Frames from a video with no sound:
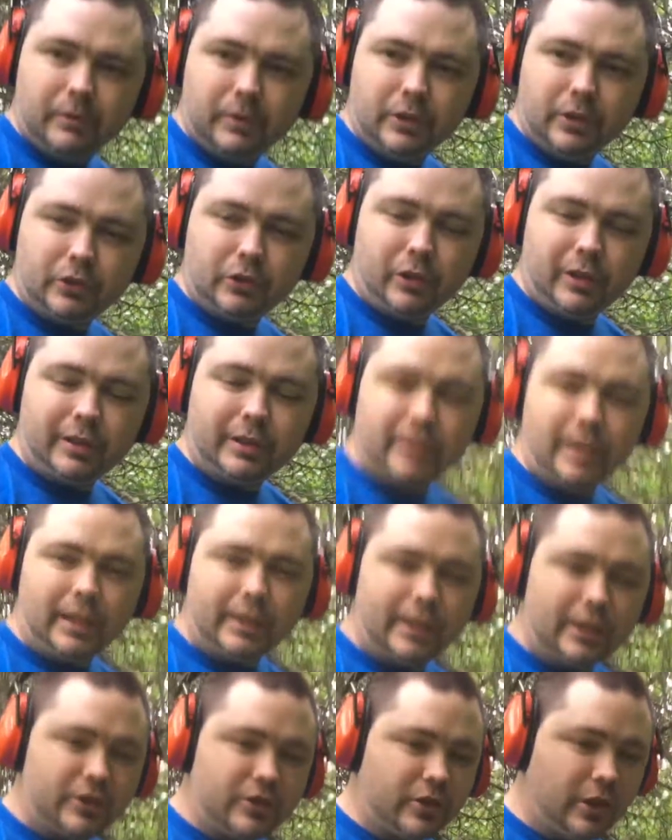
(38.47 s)
we'll just go ahead and kind
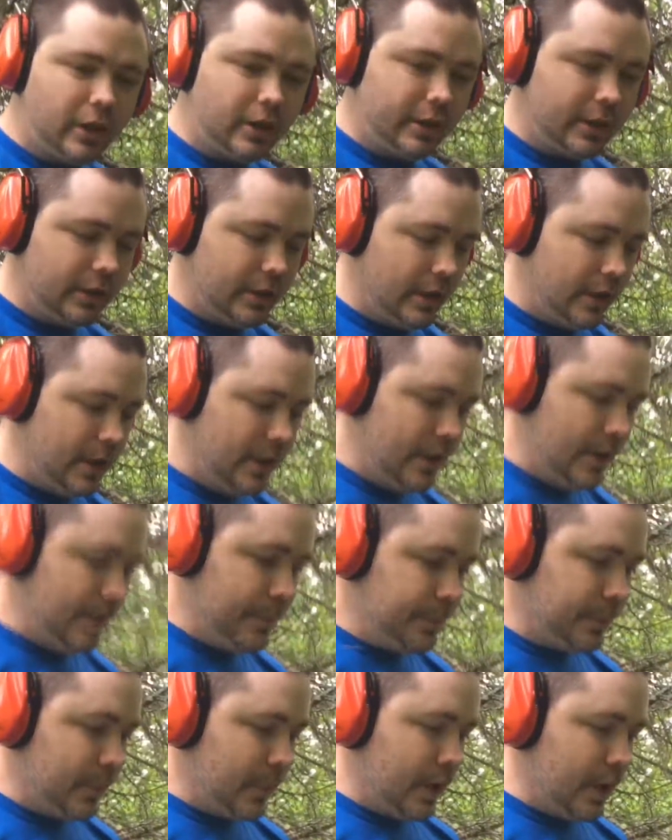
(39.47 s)
of get started.
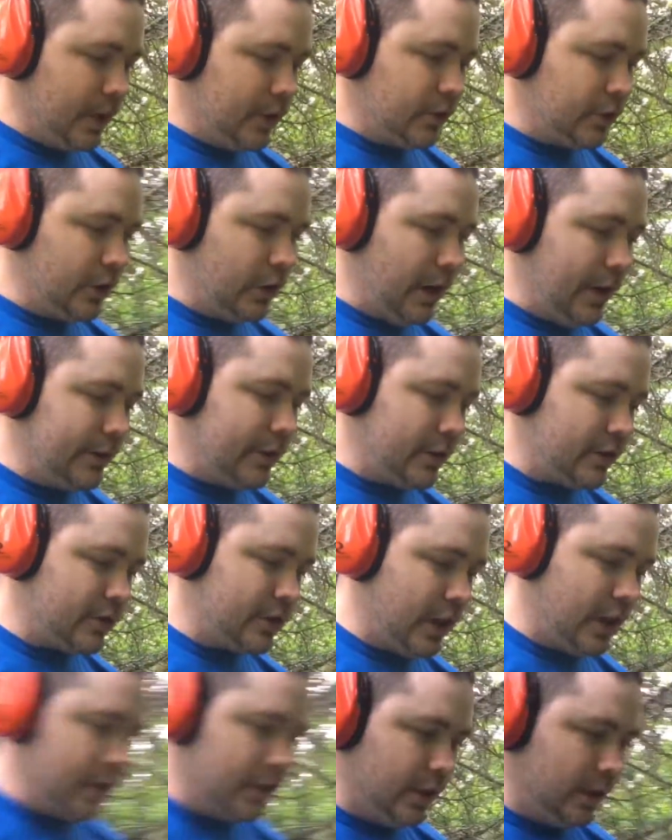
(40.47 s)
So I just
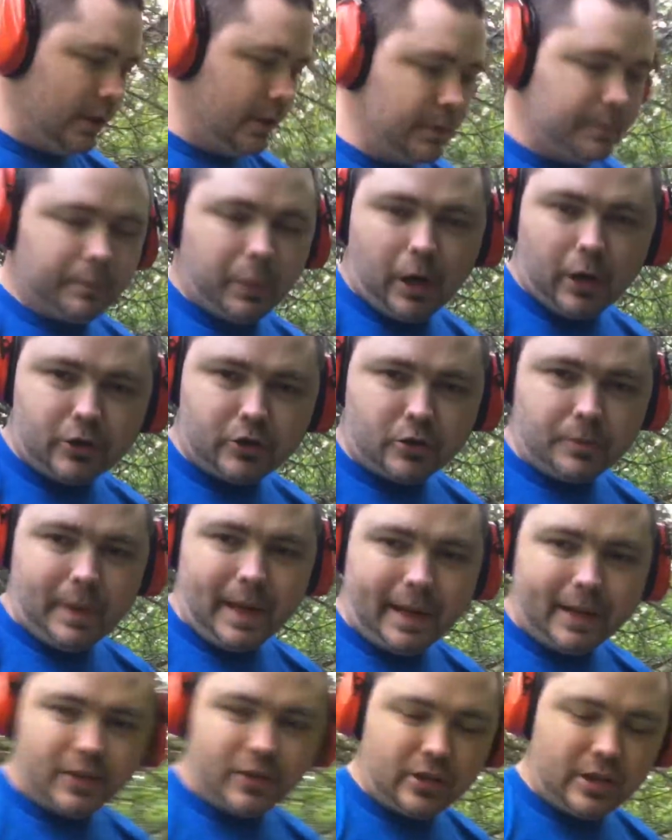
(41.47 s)
got a partial
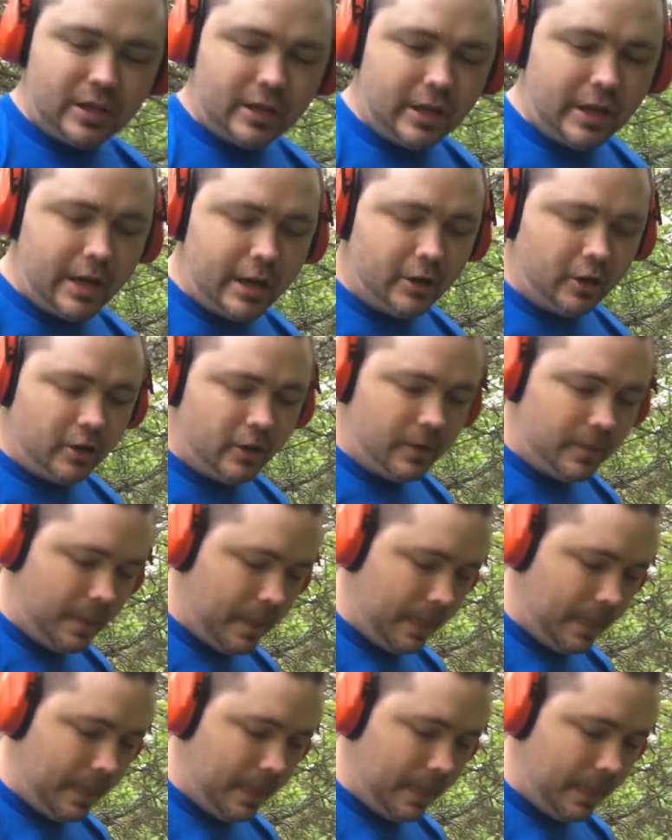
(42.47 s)
magazine here.